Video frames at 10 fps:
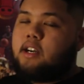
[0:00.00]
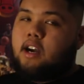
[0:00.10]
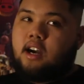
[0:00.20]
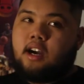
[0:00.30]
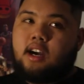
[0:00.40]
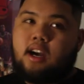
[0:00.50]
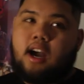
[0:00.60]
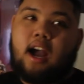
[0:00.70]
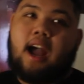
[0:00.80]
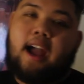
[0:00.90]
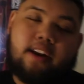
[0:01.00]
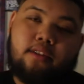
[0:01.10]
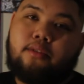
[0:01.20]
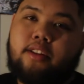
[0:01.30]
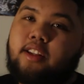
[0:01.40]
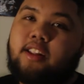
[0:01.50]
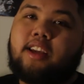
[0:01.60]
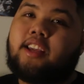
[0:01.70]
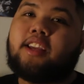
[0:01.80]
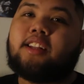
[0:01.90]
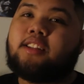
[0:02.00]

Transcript: I don't really like it,